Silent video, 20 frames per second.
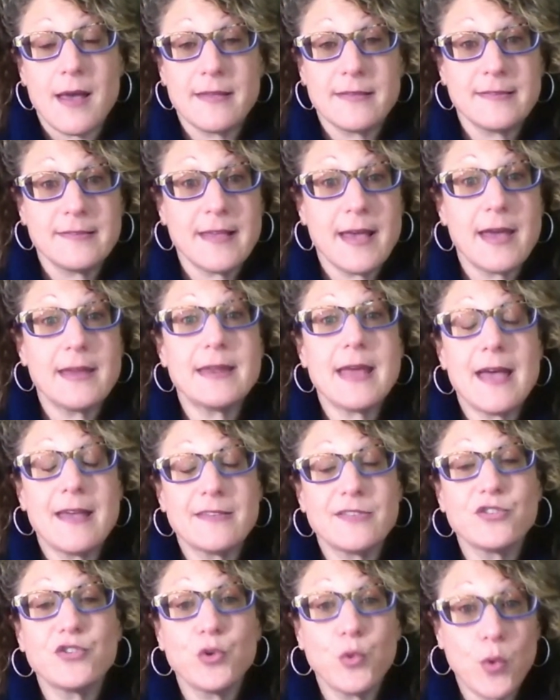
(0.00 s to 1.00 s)
said
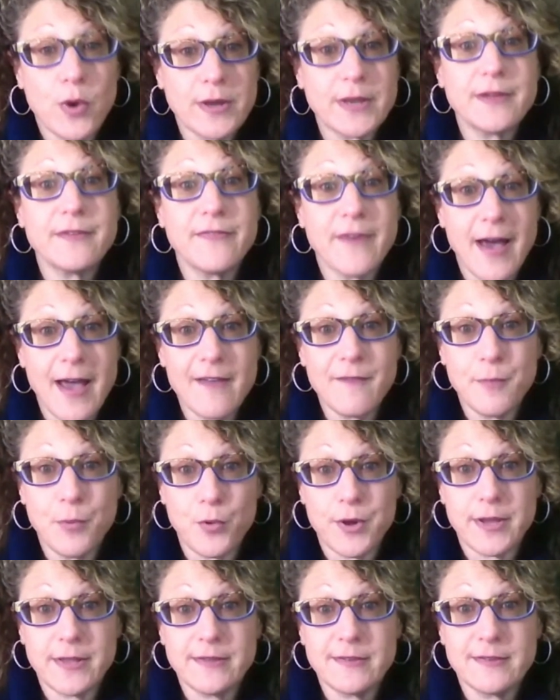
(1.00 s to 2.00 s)
as 25
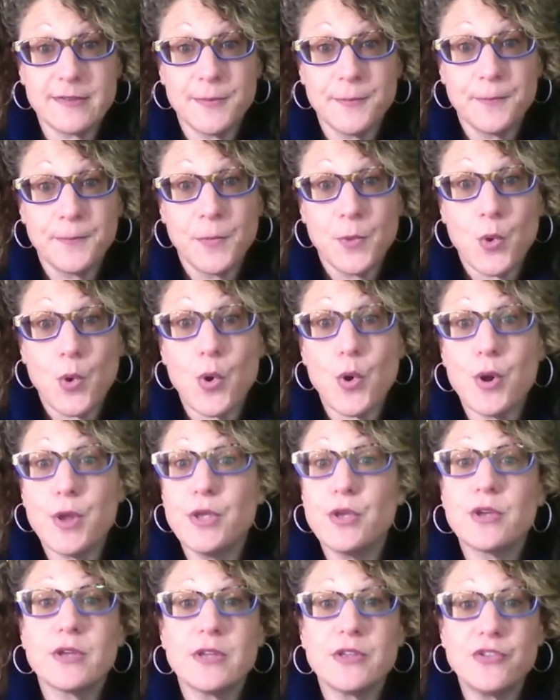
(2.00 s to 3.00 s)
points, or
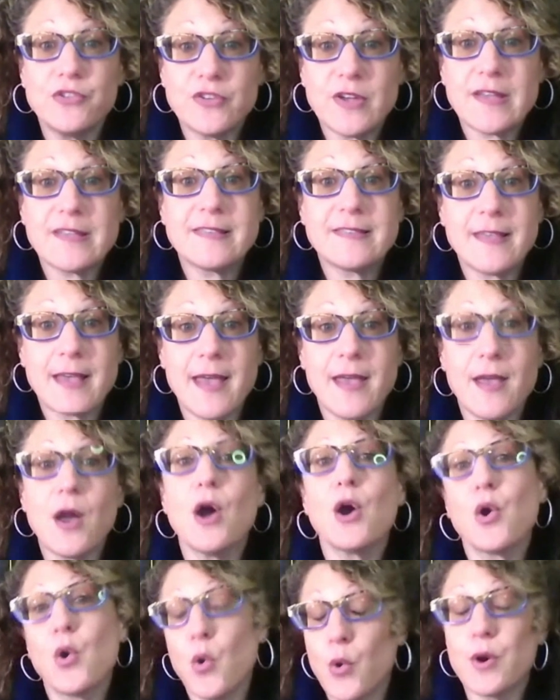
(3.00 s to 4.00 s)
you can just say
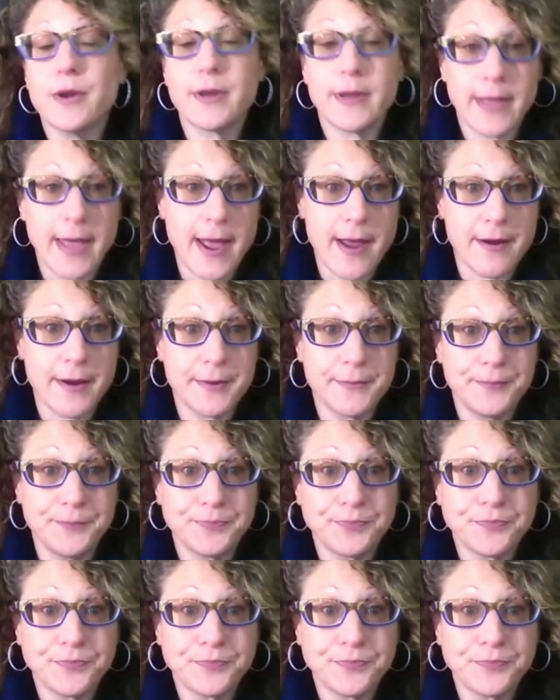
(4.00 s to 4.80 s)
1/4 carat.